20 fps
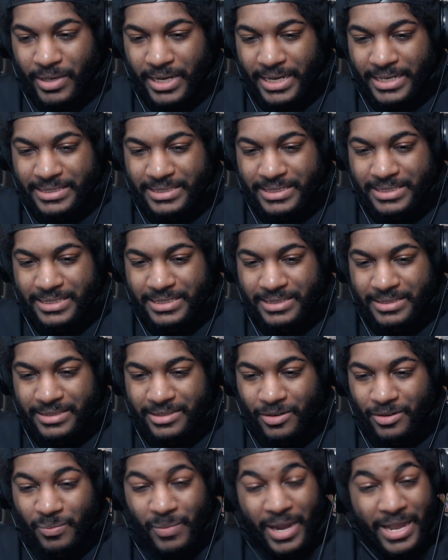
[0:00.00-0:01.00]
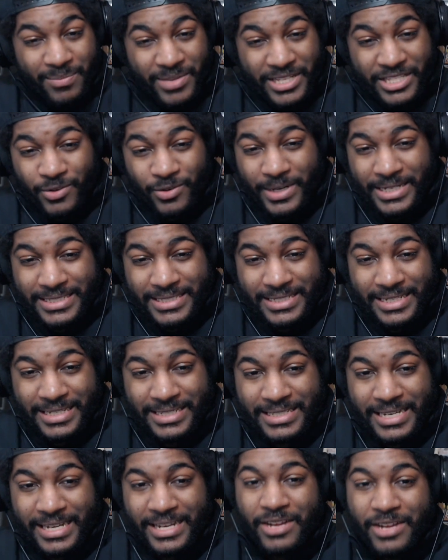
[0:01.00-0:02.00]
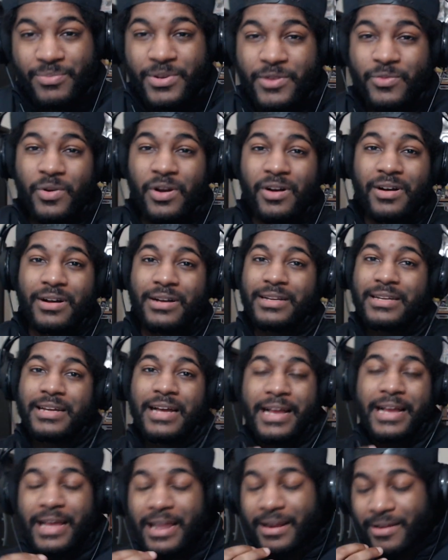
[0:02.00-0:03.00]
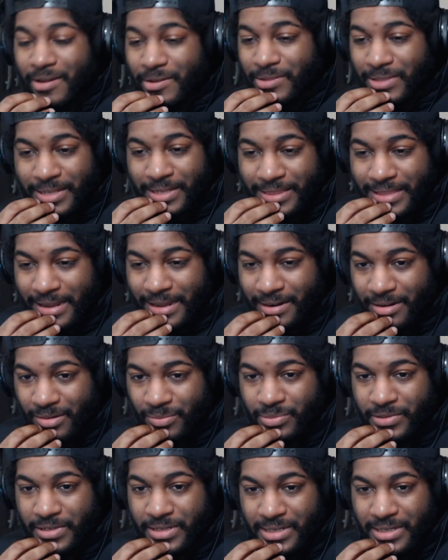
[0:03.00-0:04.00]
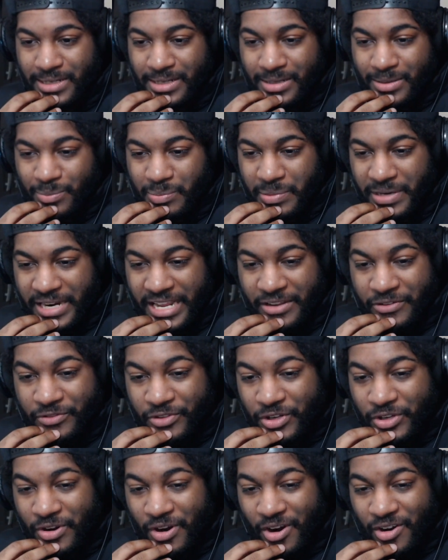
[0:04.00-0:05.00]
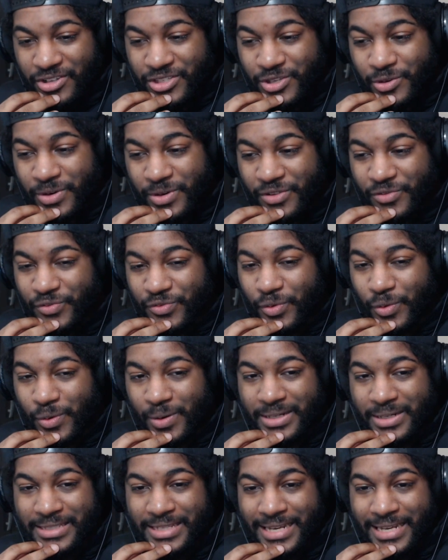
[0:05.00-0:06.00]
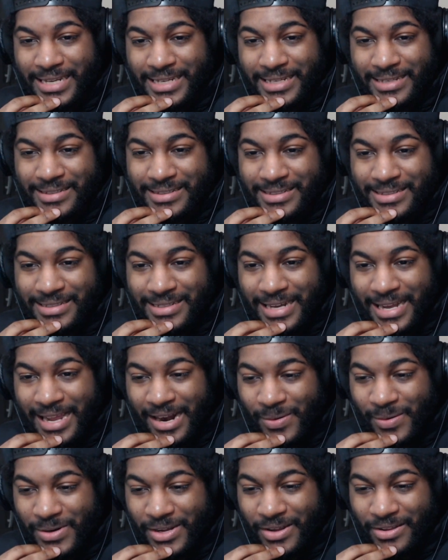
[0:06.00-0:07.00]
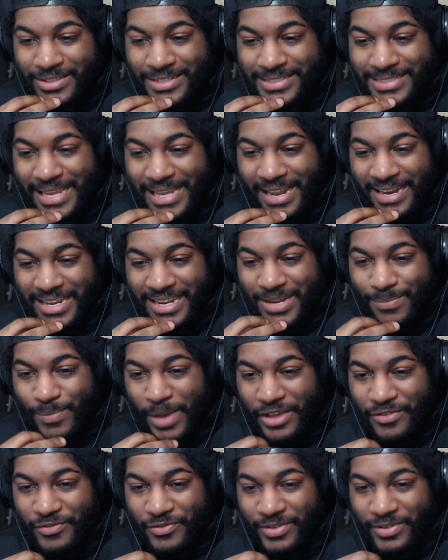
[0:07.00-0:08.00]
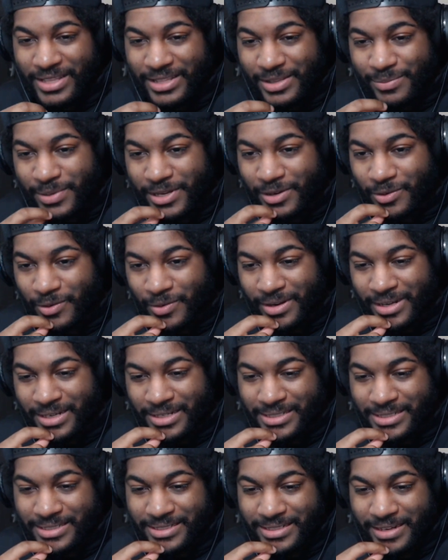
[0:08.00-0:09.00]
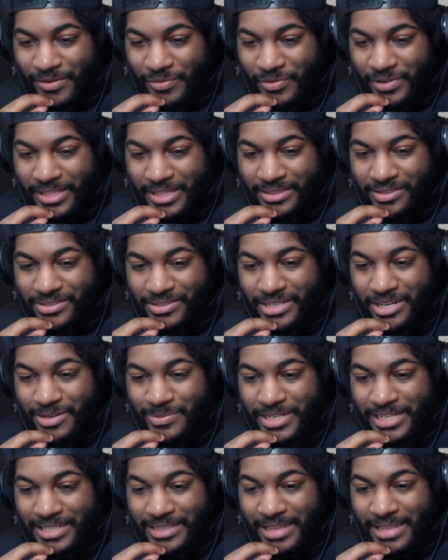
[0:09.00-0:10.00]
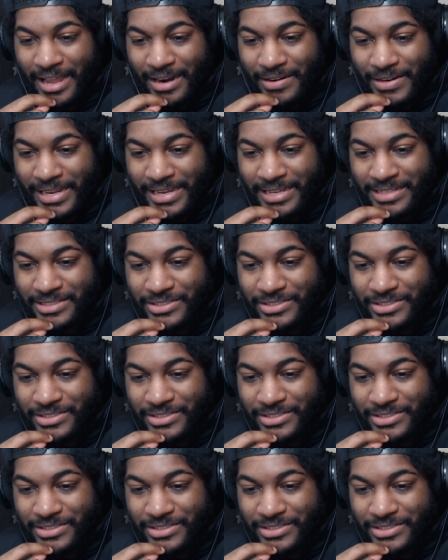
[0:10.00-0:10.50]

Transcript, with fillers: but there might be 26. I could be wrong. I gotta go look that up. But if there are 24, like, I don't know, this ending might feel a bit rushed. I feel like there's gonna be a lot of